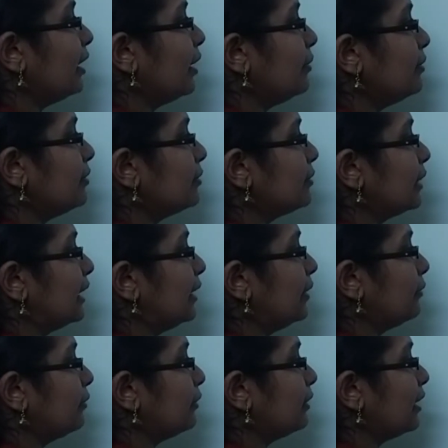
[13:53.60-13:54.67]
times,
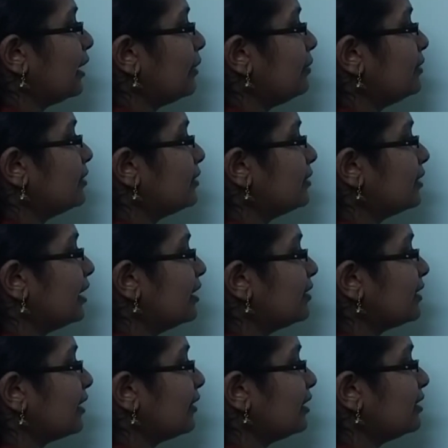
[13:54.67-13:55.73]
24 times, 3
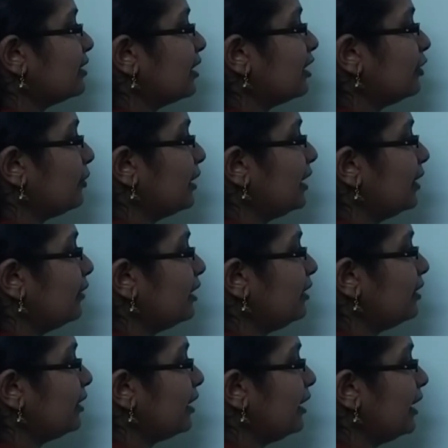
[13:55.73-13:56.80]
7s are 21,
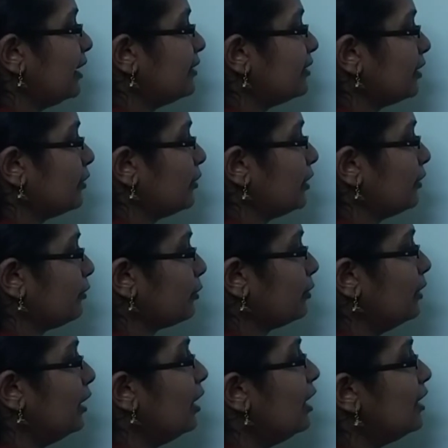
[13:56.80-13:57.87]
3 8s are 24.
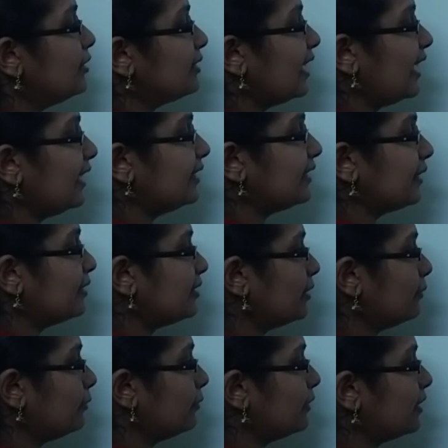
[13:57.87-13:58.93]
So 8 7s
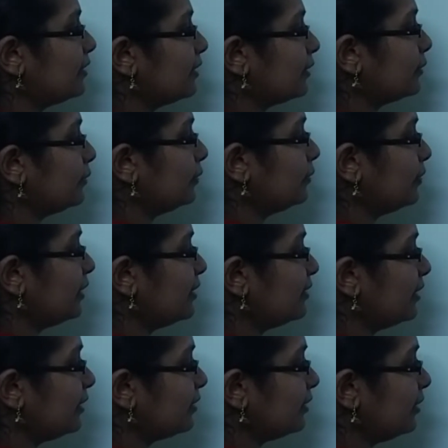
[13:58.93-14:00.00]
are 56.
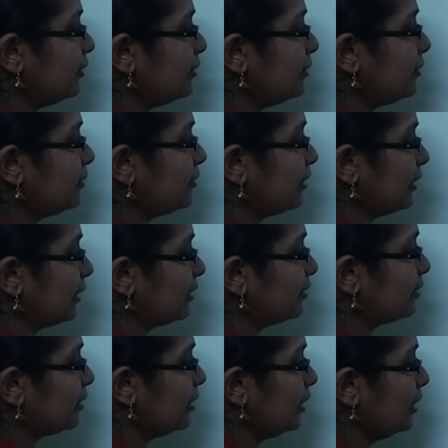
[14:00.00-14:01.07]
56 into 6.
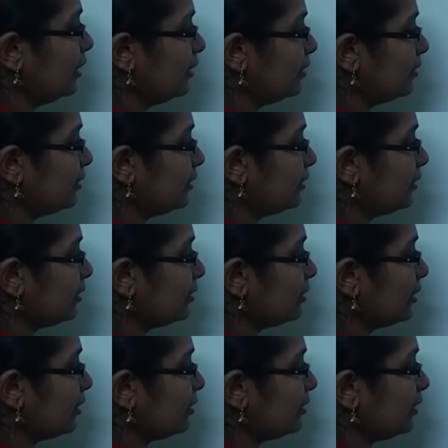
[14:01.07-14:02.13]
6 6
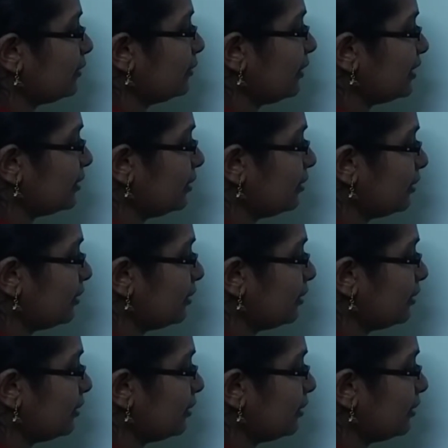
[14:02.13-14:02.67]
are 6 5s are